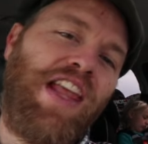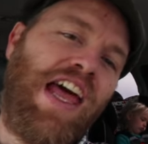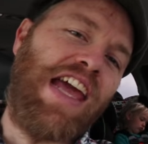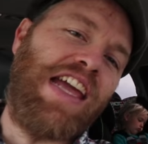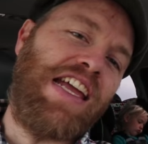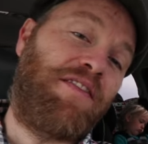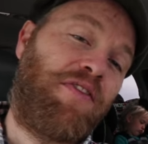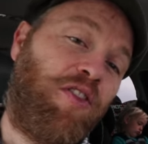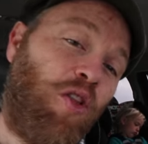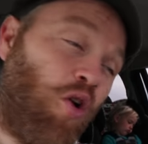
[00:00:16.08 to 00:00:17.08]
day in
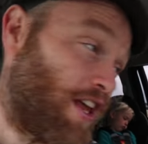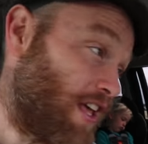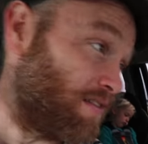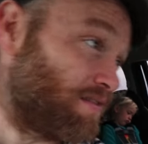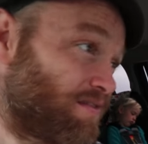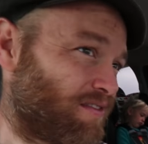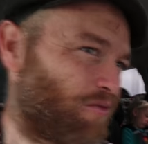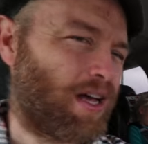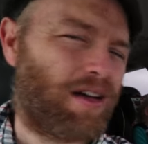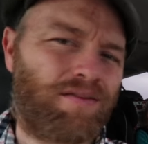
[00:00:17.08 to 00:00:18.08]
Florida.
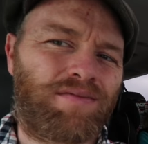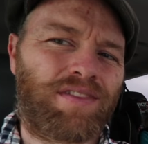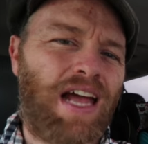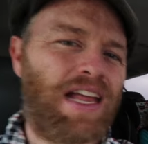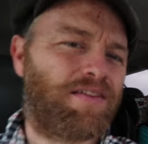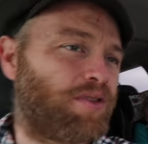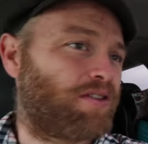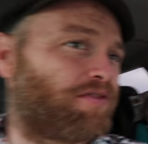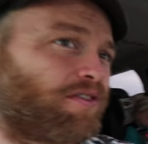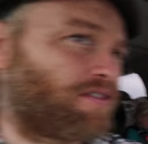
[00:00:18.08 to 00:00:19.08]
Well, kind of
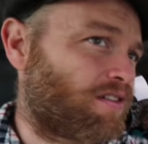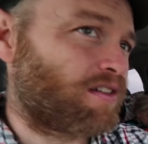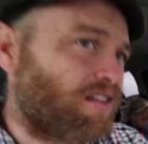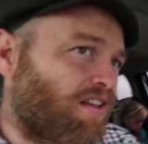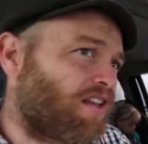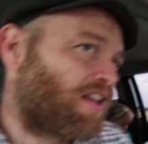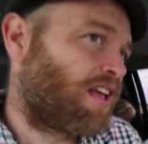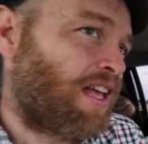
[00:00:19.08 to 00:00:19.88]
beautiful. It